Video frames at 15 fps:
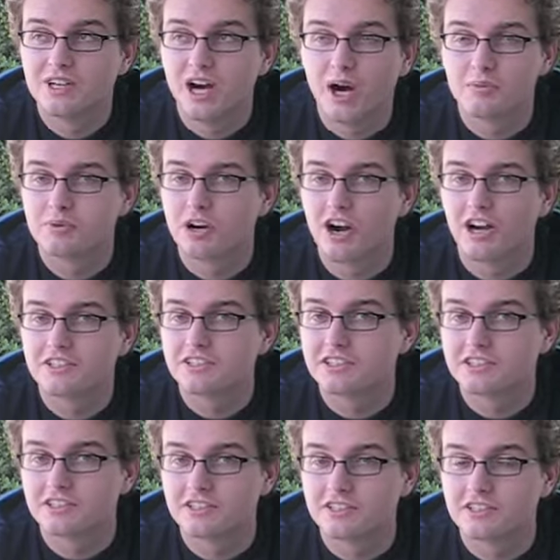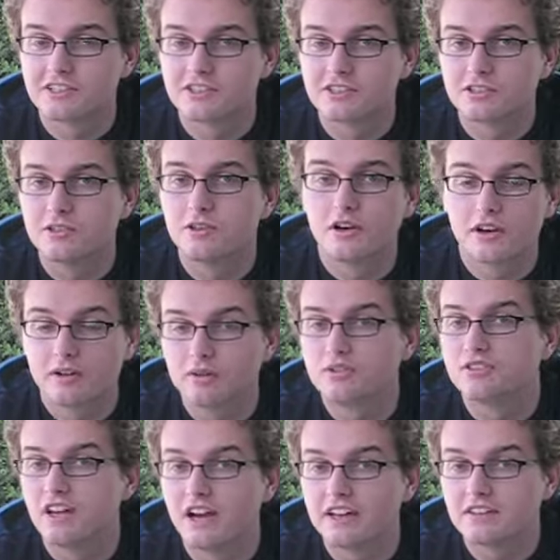a project during school, and it was
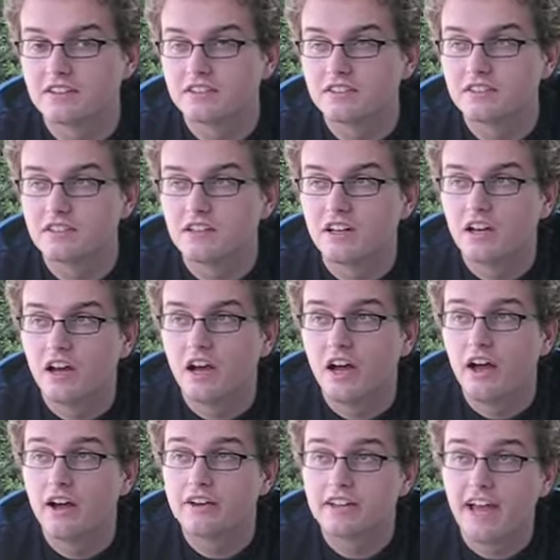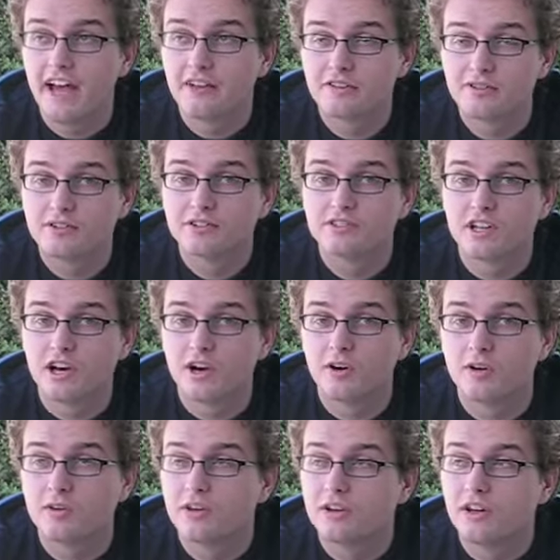nice. Katherines,
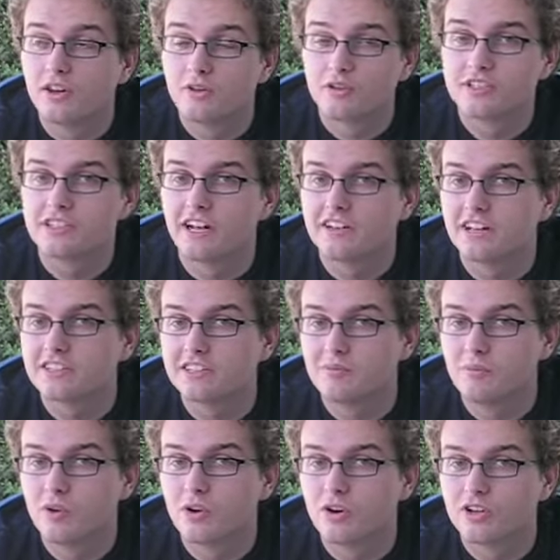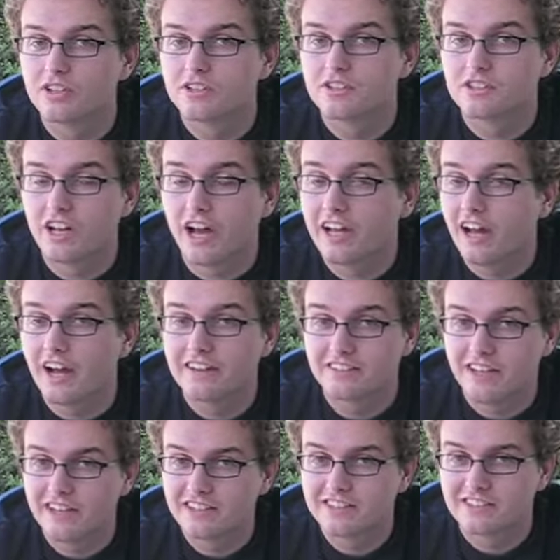though, the reason I liked it more is I
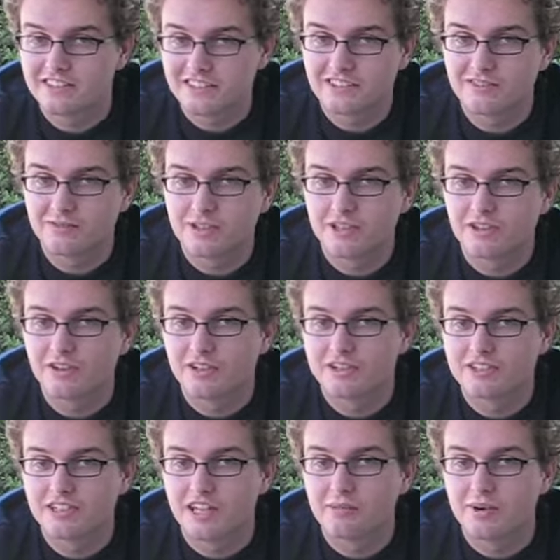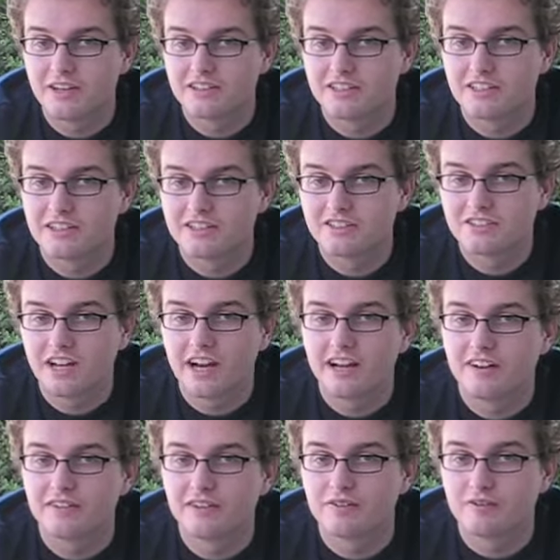liked what Laura said about the
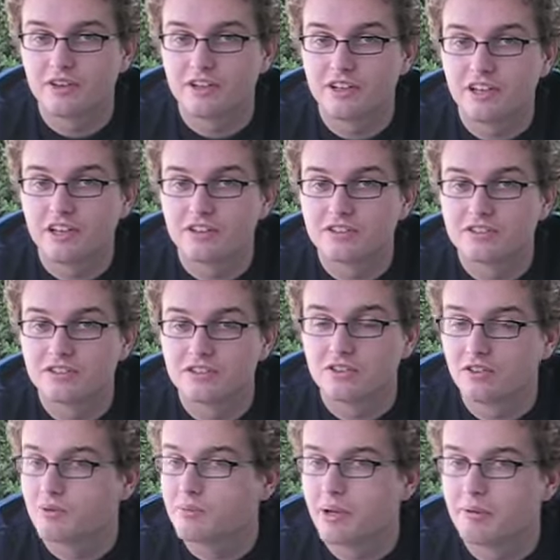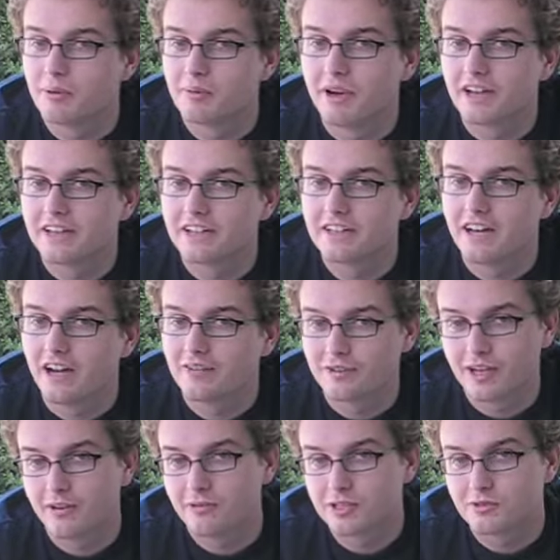style, the footnotes, or maybe Mike, I
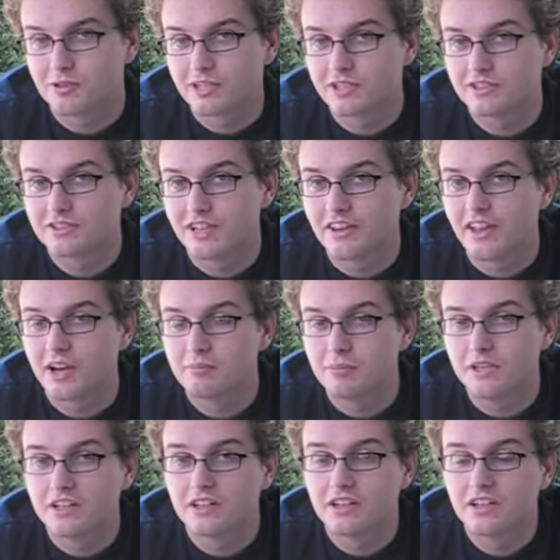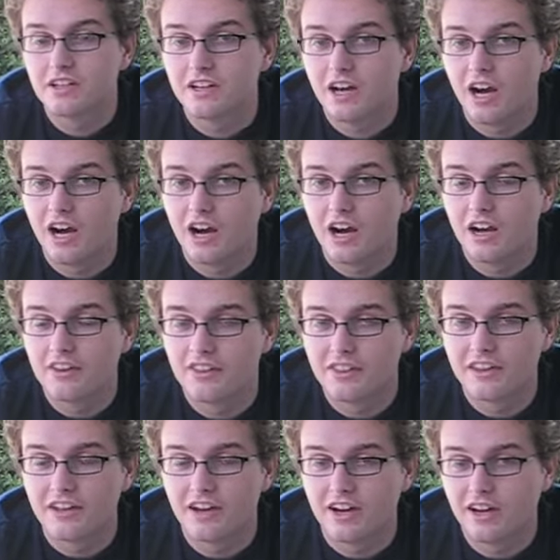forgot which one of you said that, but
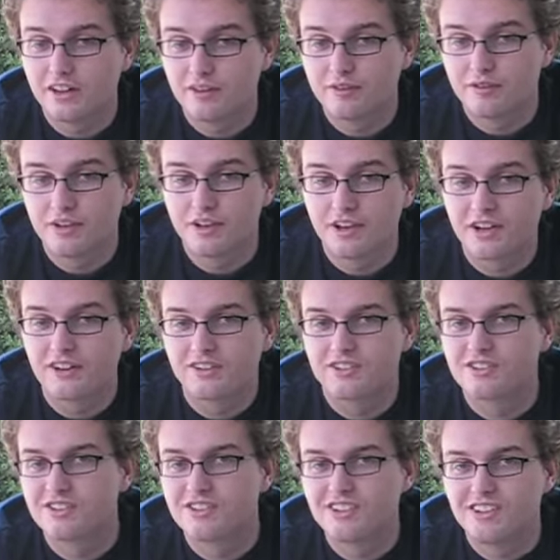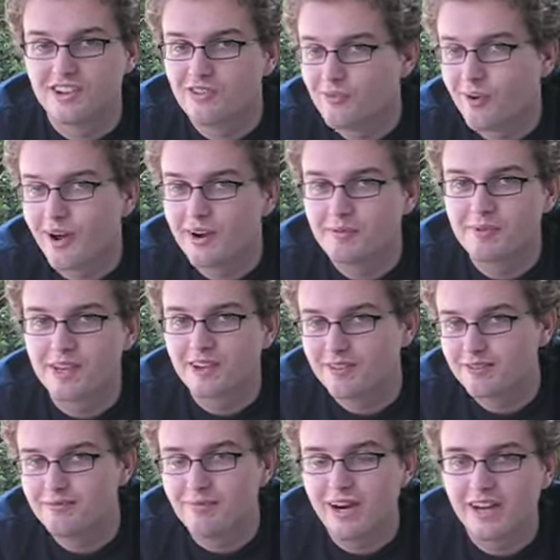the footnotes reminded me
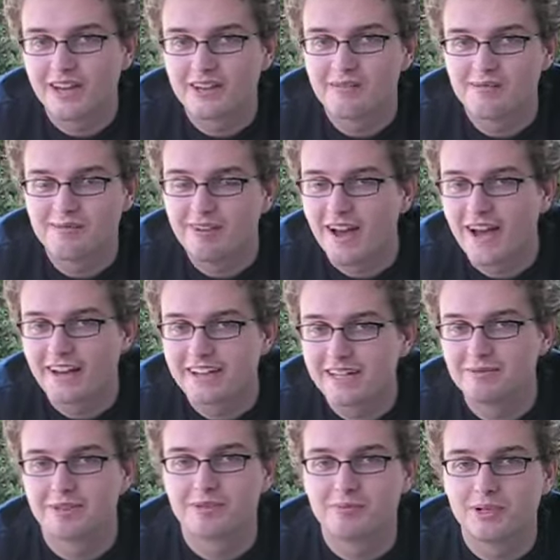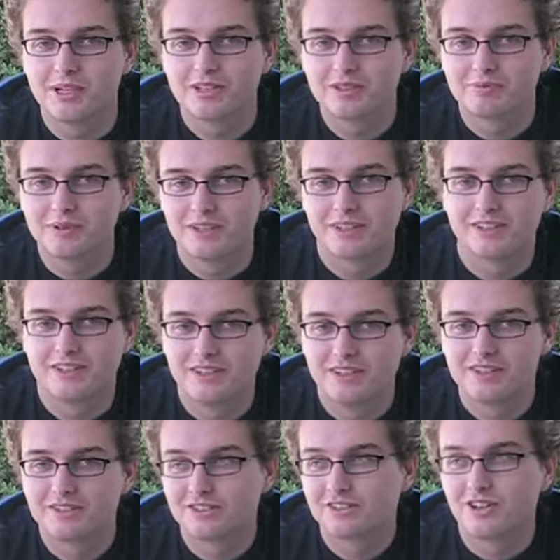of my academic books, but
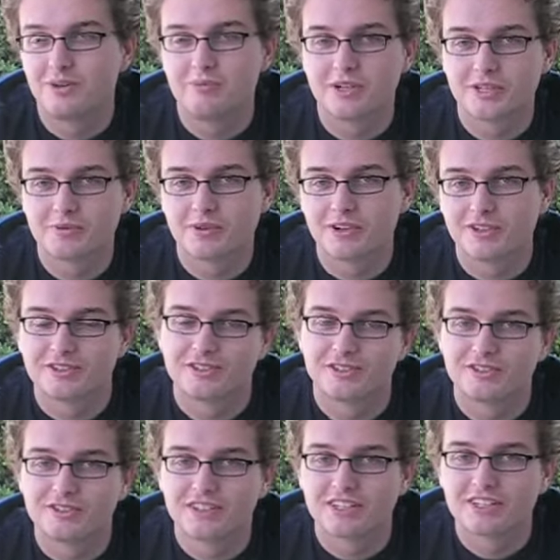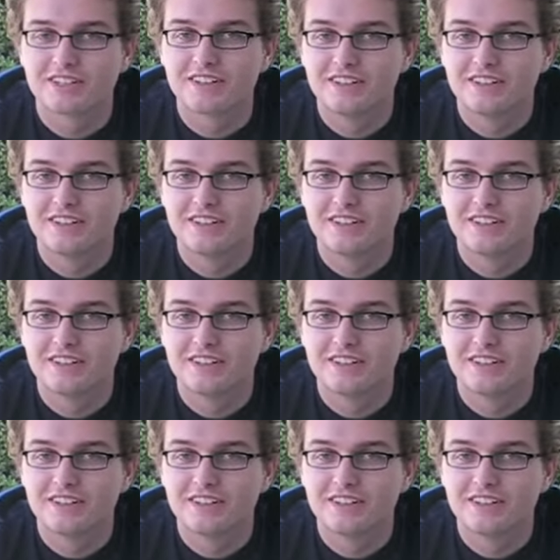so much more interesting.